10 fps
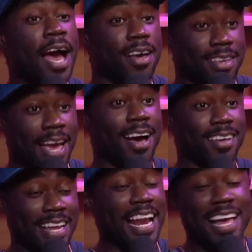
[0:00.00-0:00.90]
Yeah.
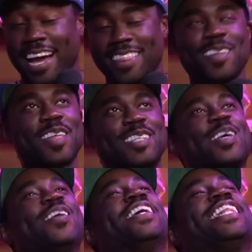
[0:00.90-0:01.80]
And I think that's
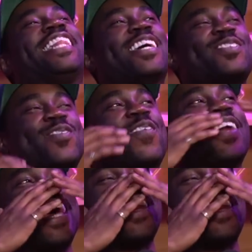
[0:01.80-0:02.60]
what I